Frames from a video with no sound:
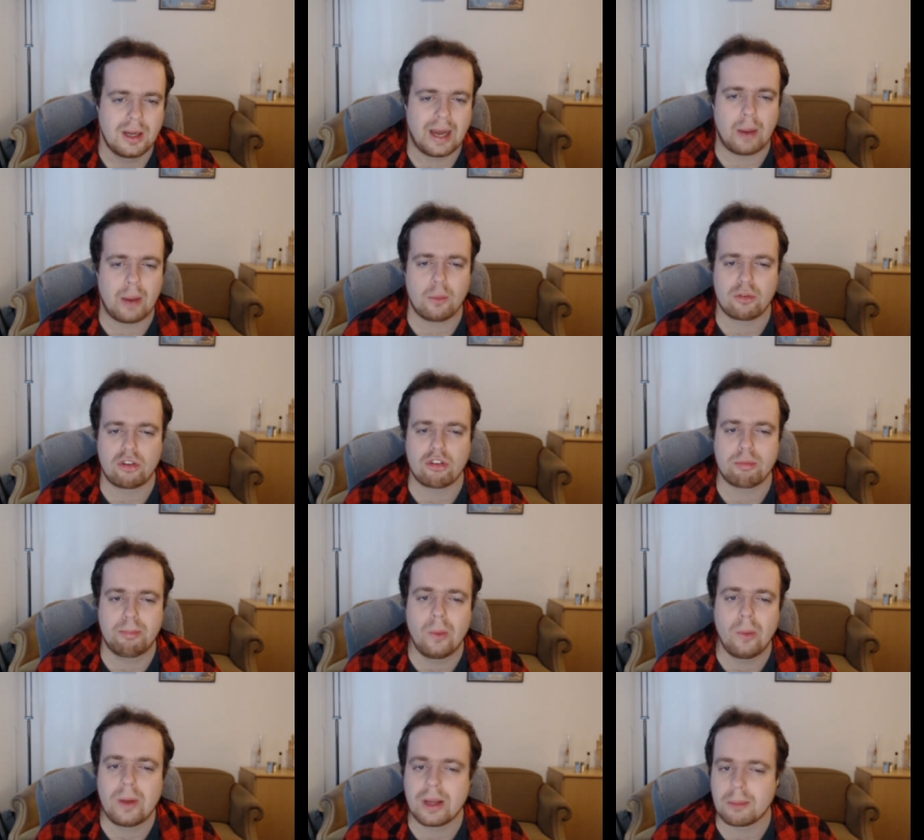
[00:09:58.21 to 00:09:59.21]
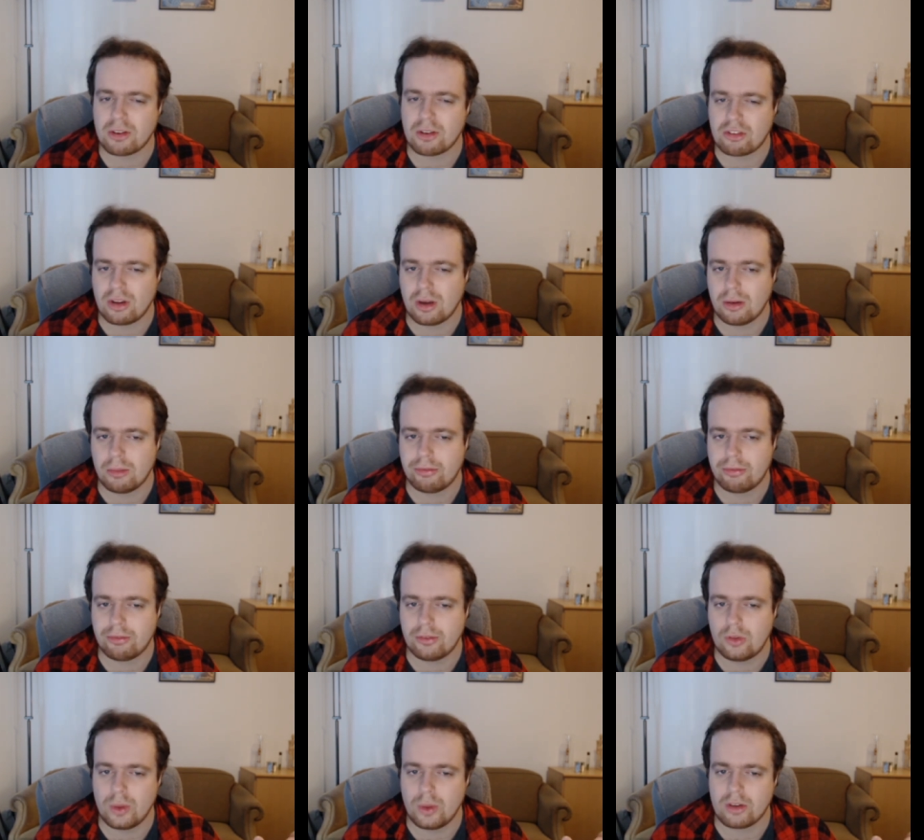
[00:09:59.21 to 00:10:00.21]
I was just bullying myself,
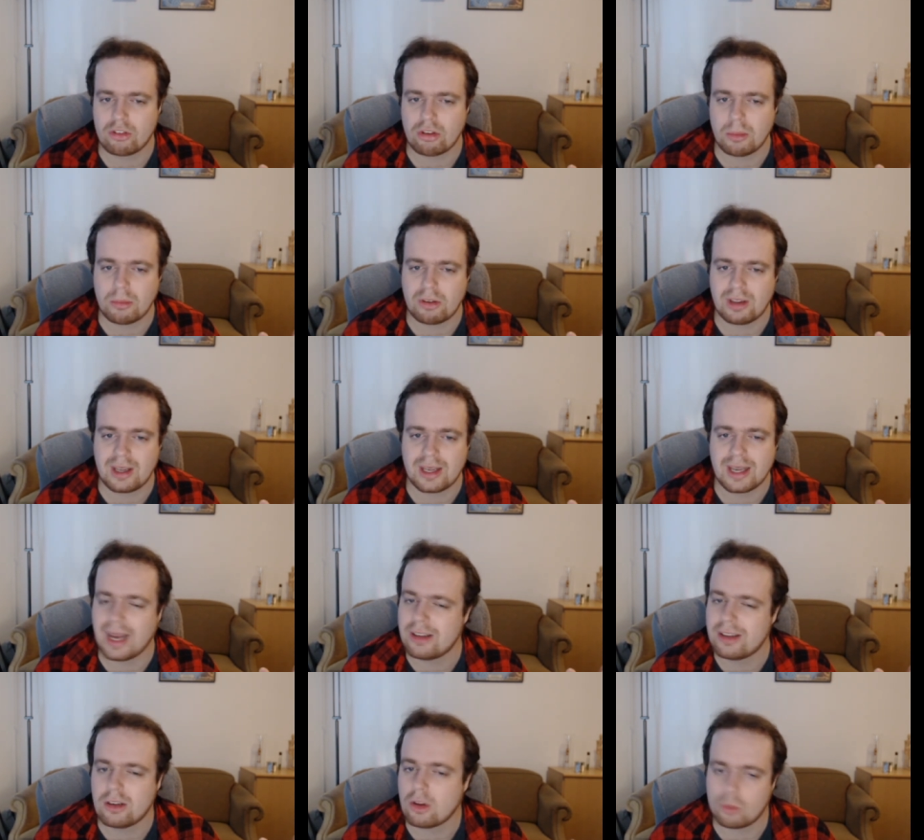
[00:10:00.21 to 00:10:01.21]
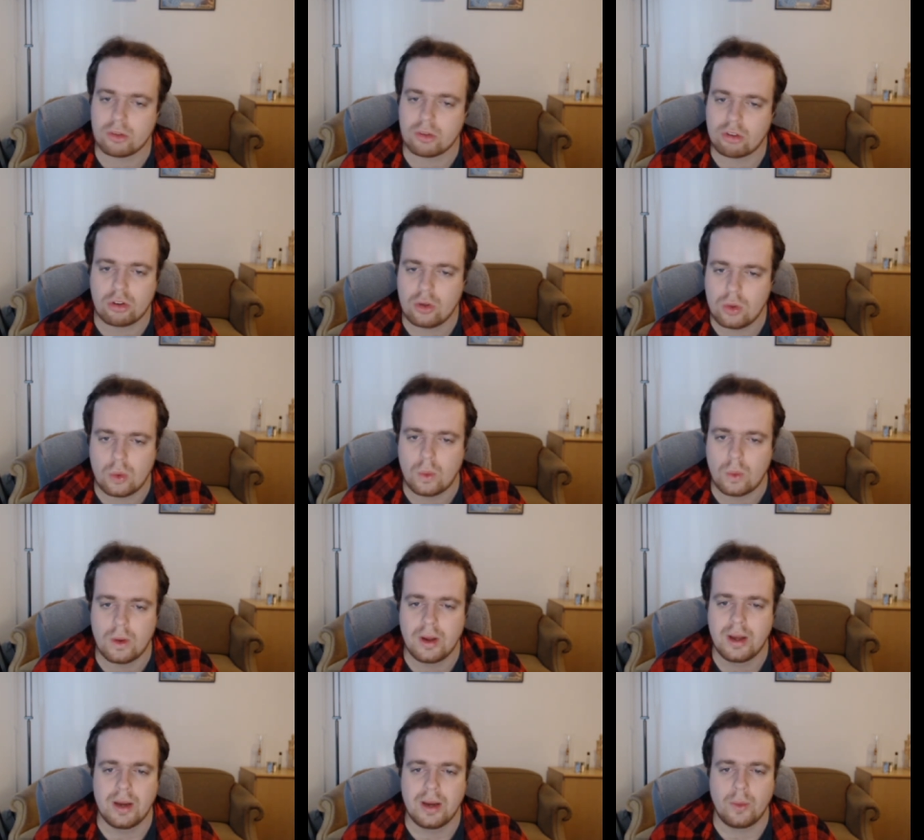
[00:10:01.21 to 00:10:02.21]
doing something I did not want to do,
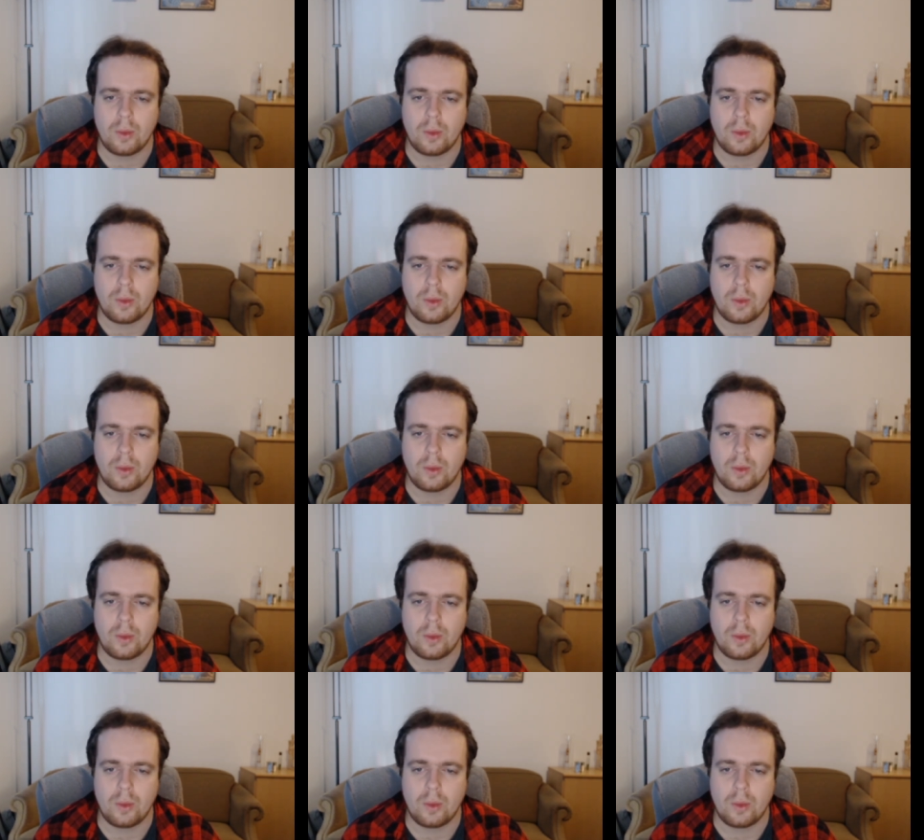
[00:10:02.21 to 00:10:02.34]
with